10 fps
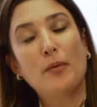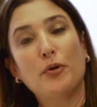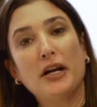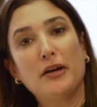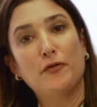
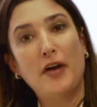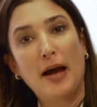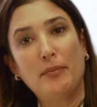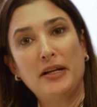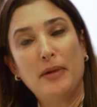bring a
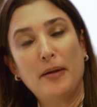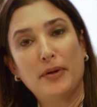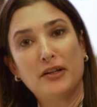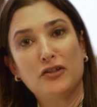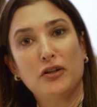family
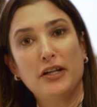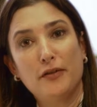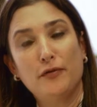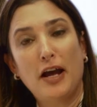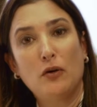member to
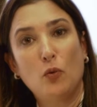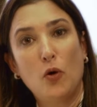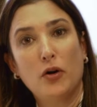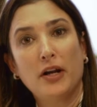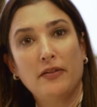live and
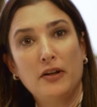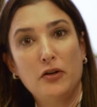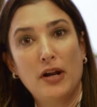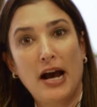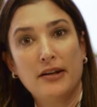work in the
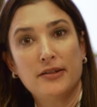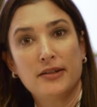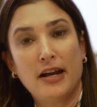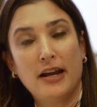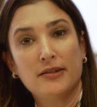United
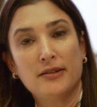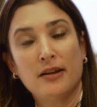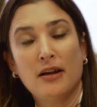States?